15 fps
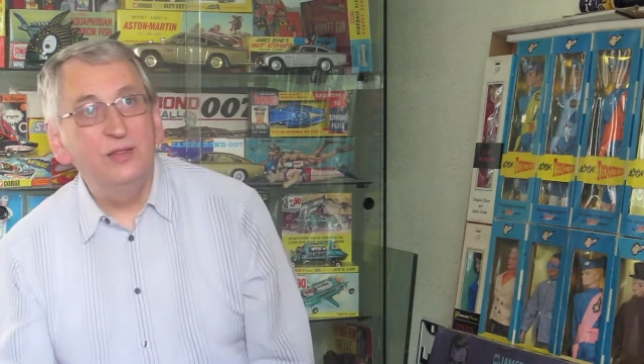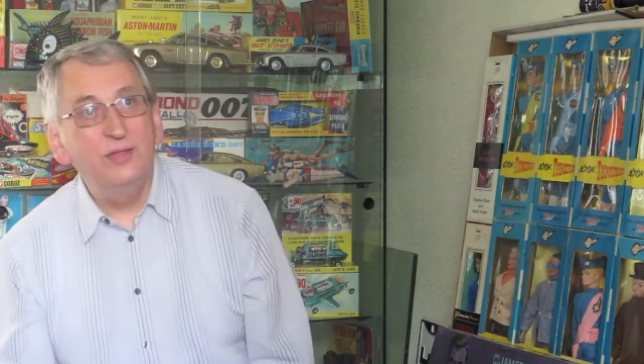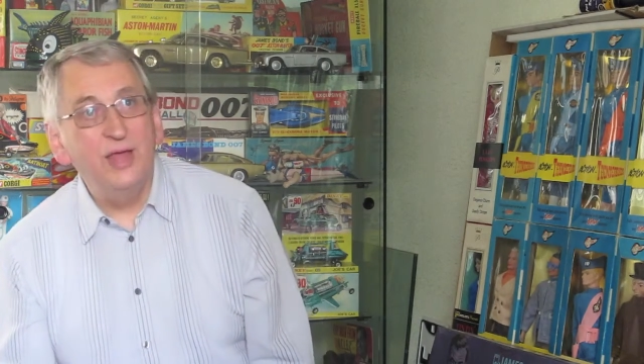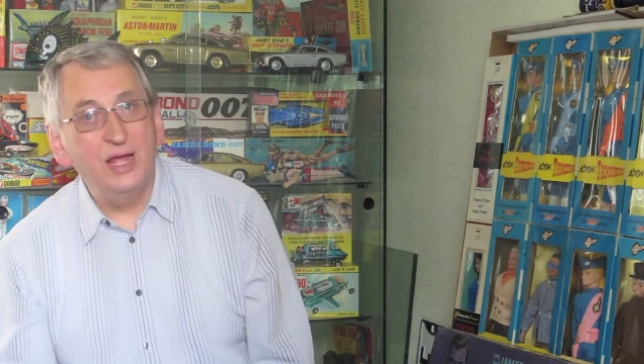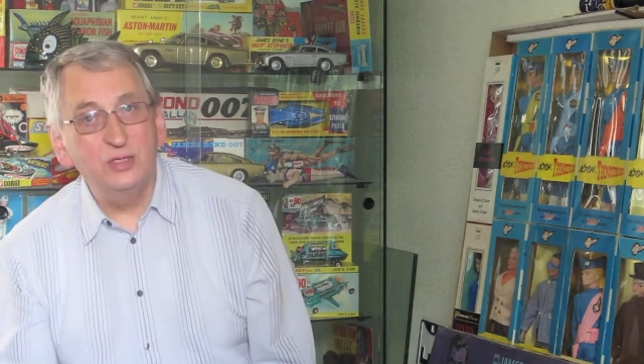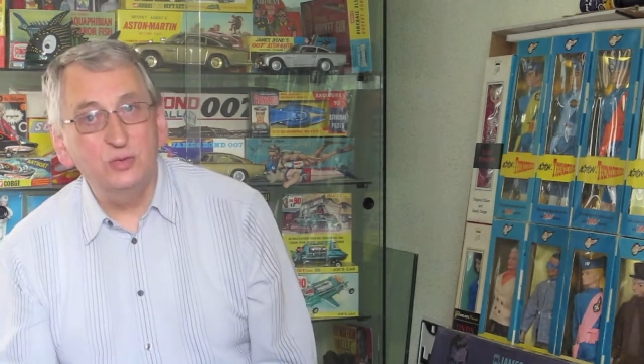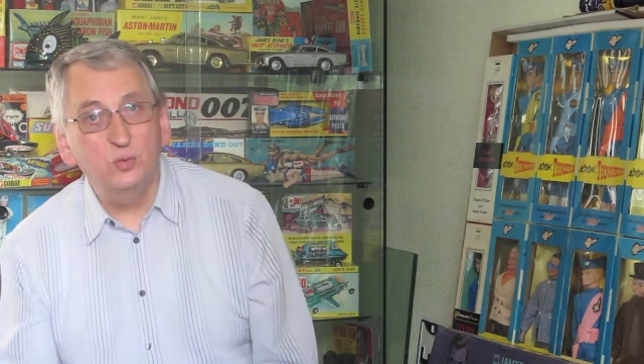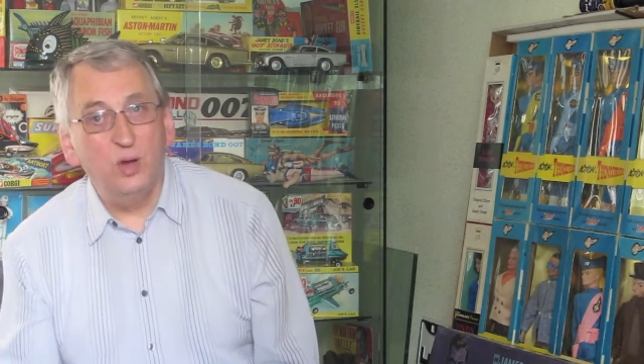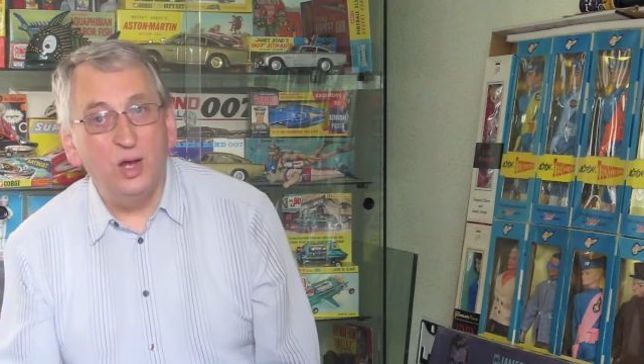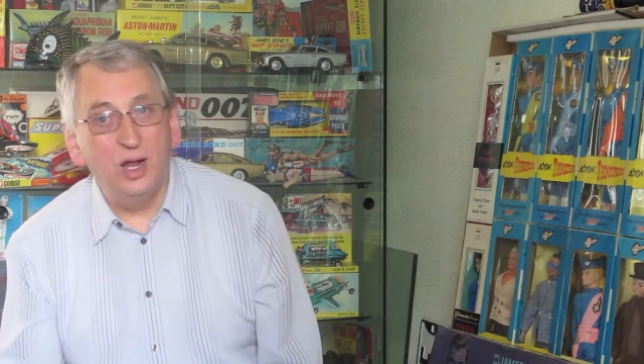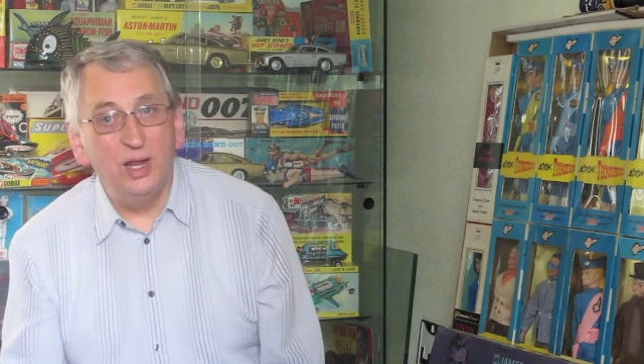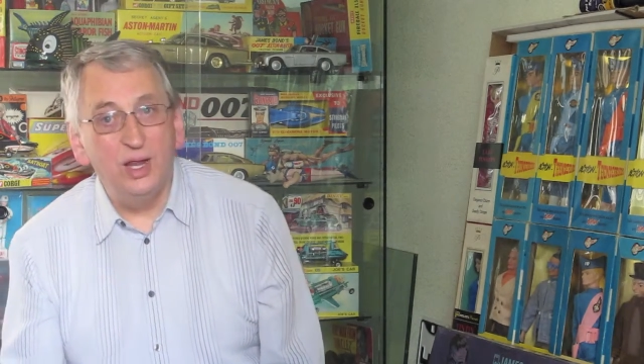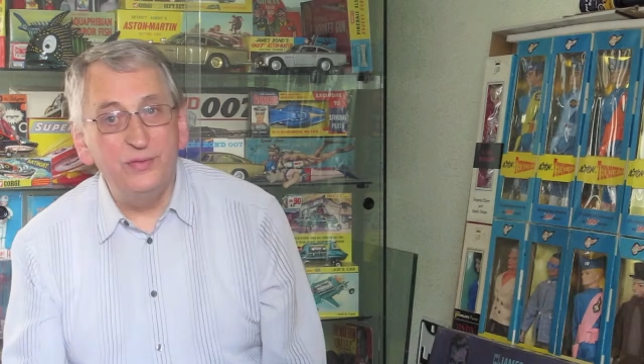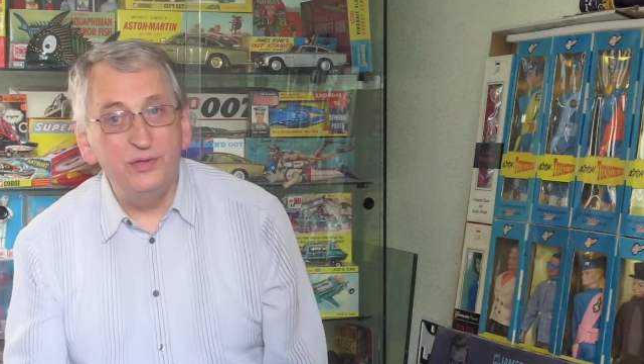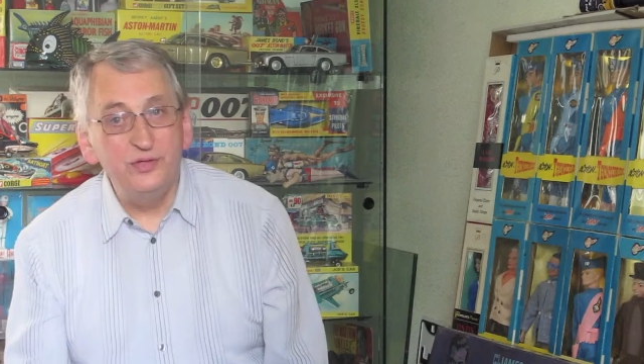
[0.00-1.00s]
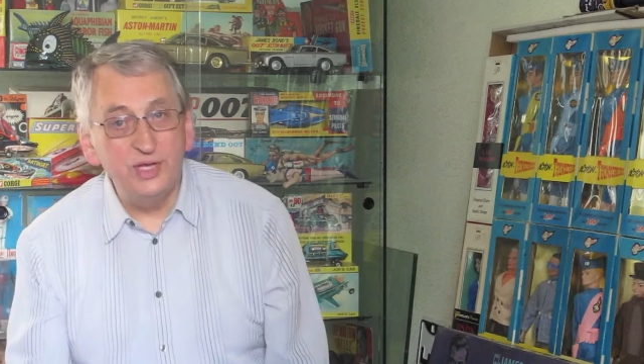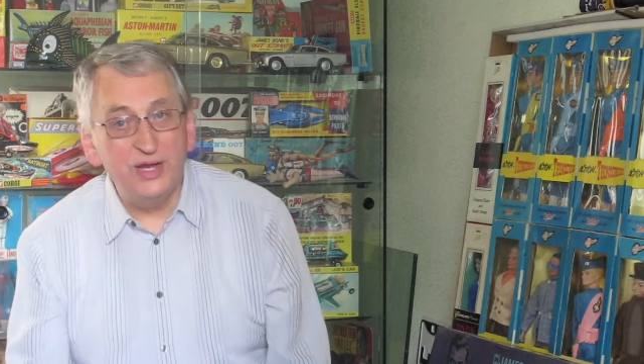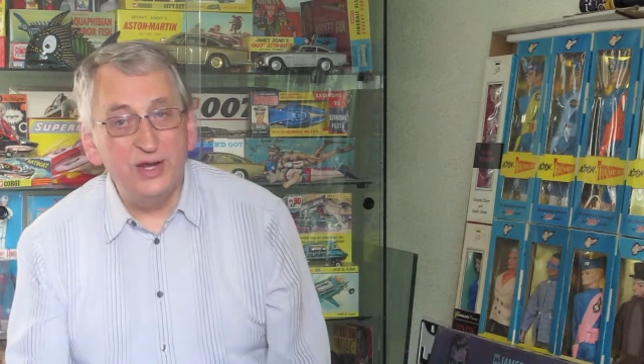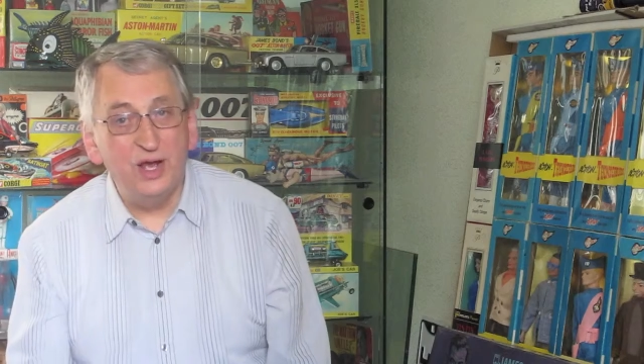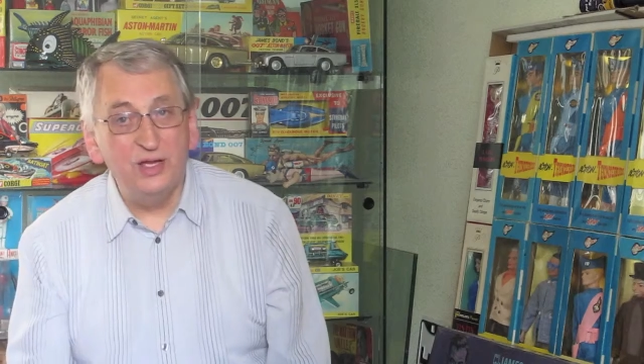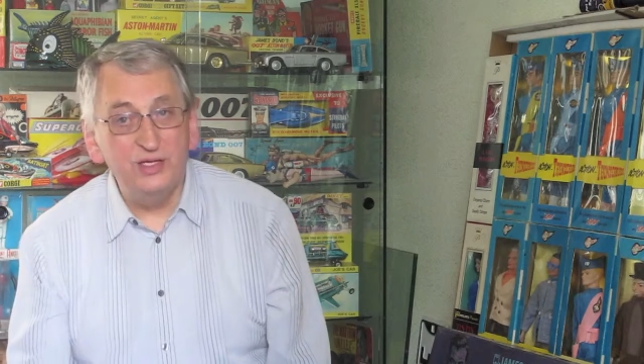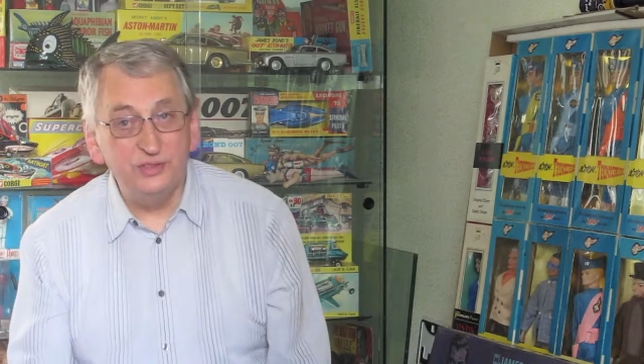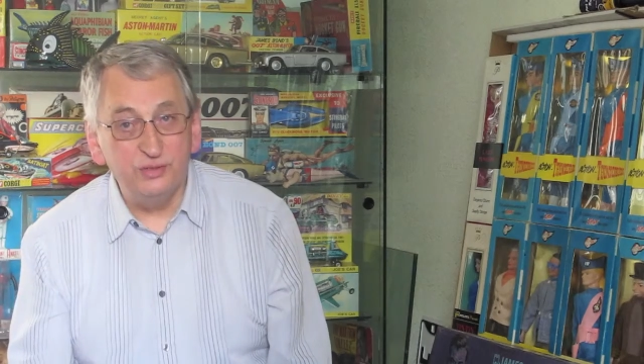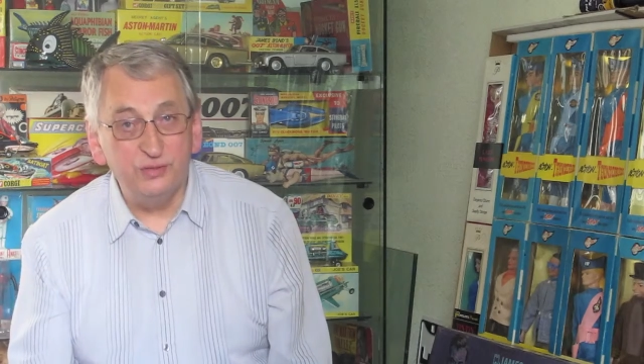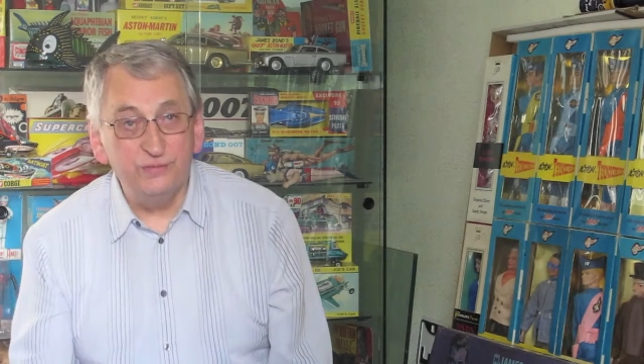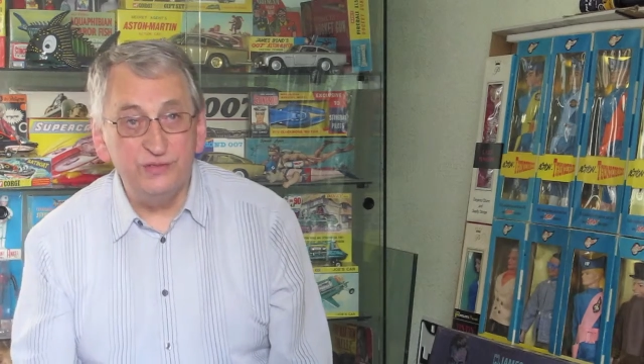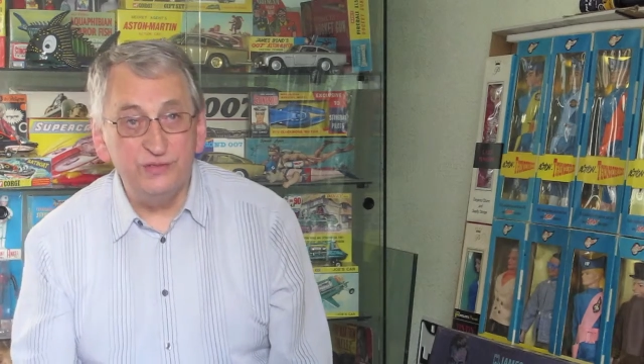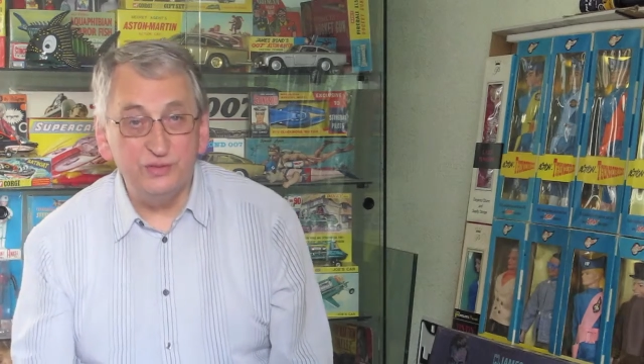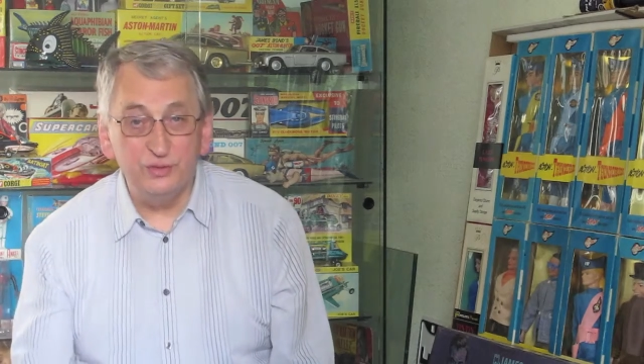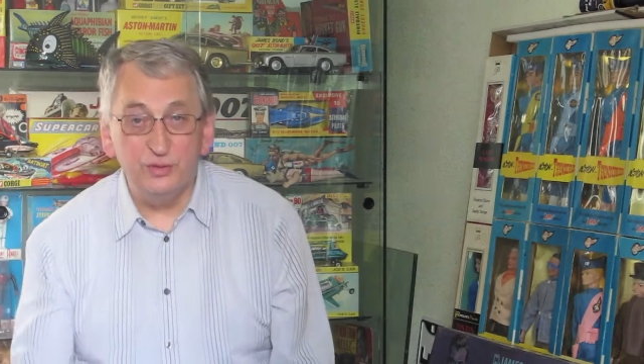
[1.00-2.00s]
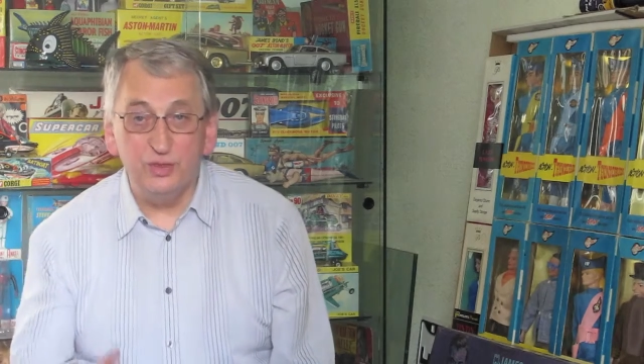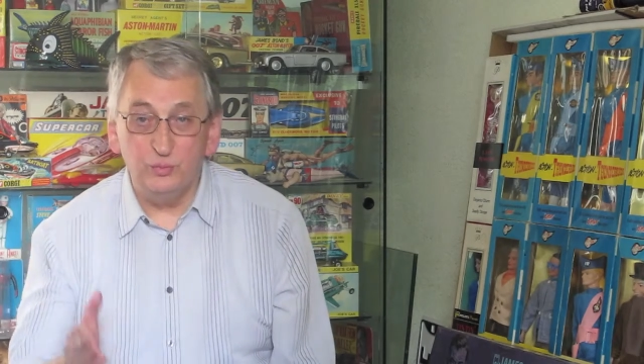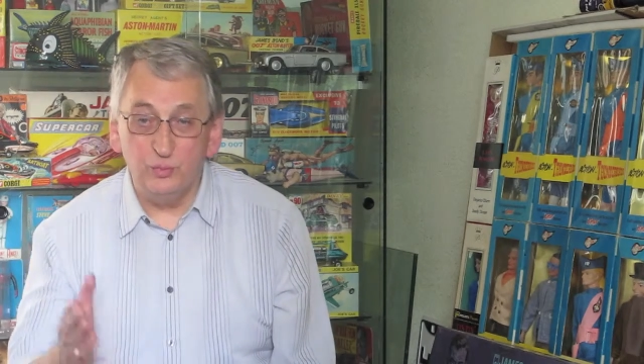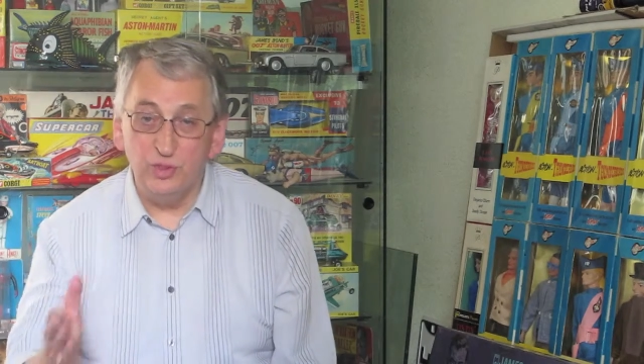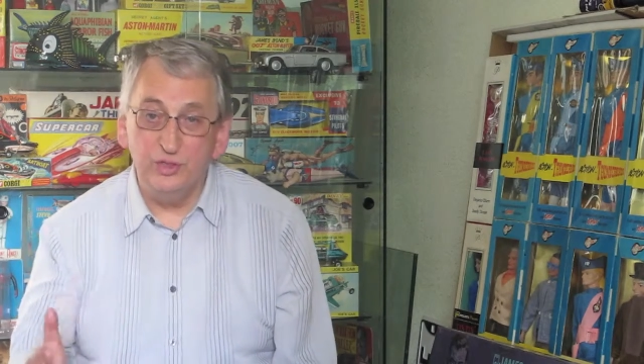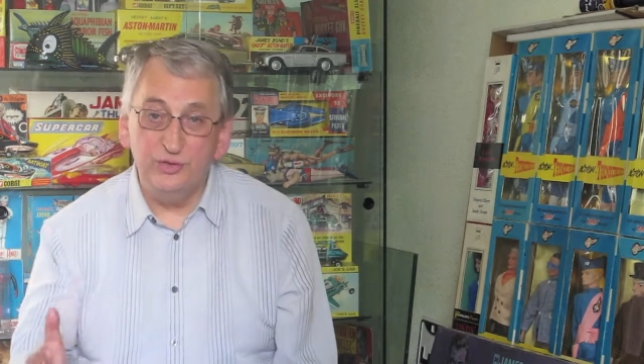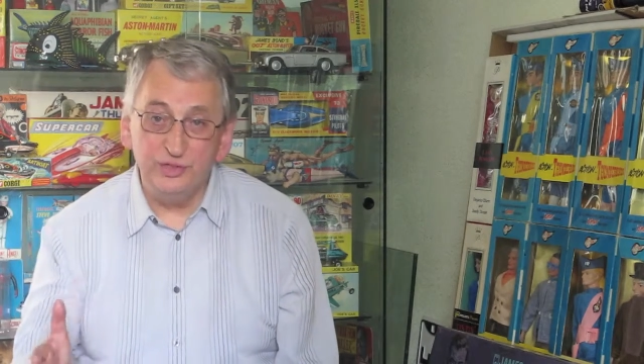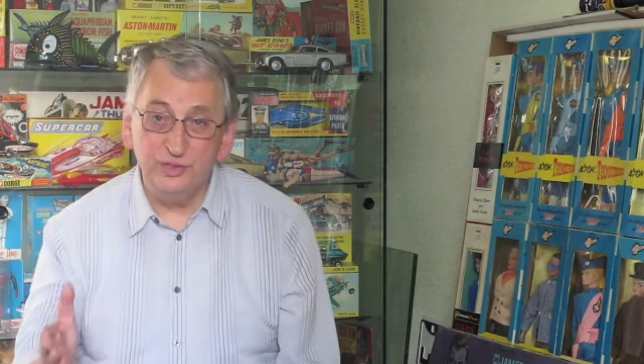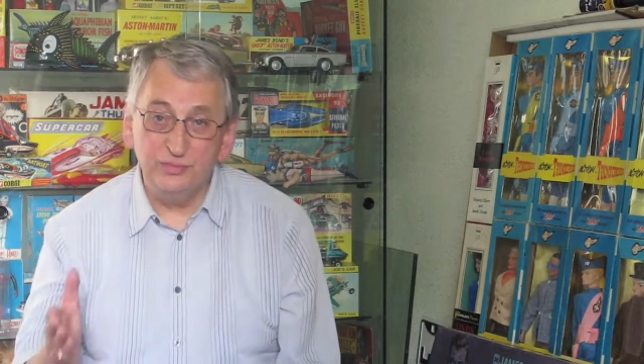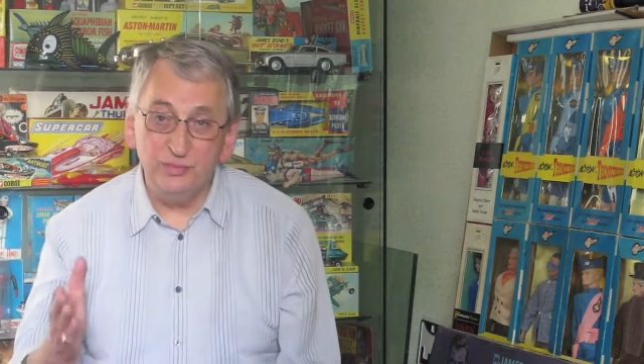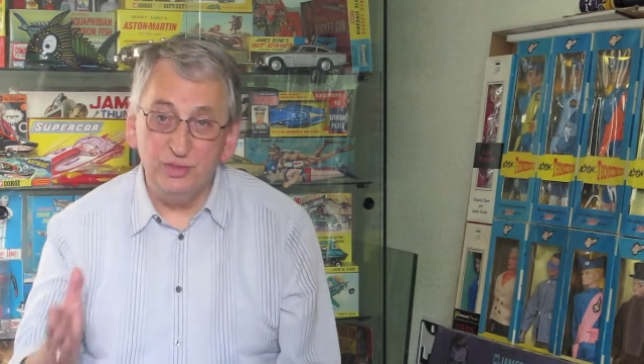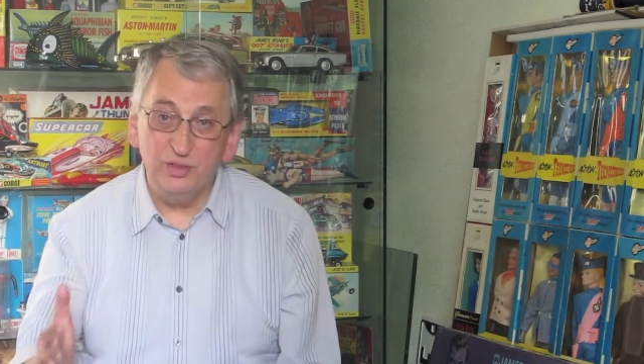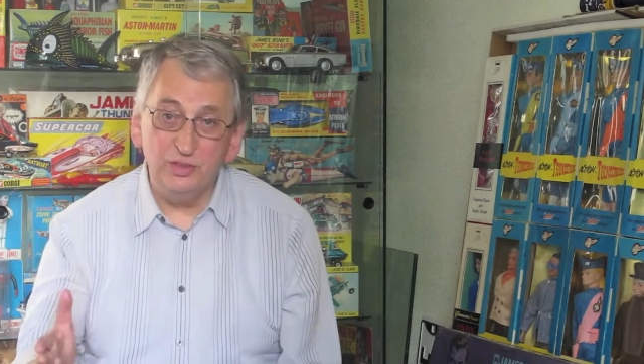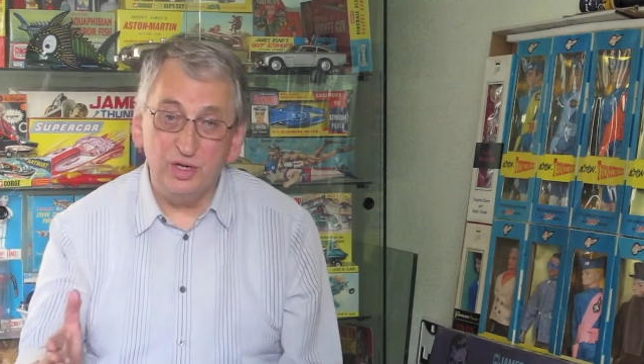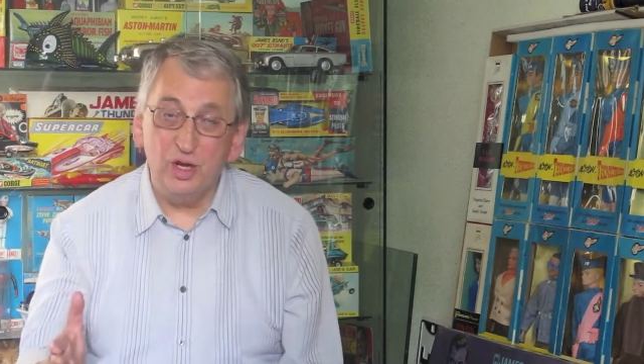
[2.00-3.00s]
That's why the Jedi stuff isn't worth as much.